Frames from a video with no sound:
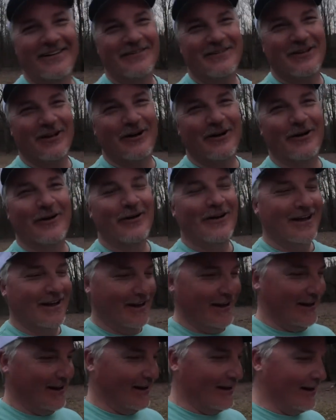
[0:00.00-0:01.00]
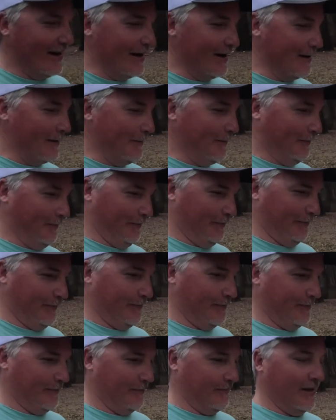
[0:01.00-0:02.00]
So um,
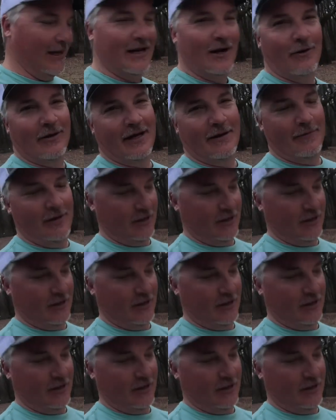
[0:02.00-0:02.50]
they don't get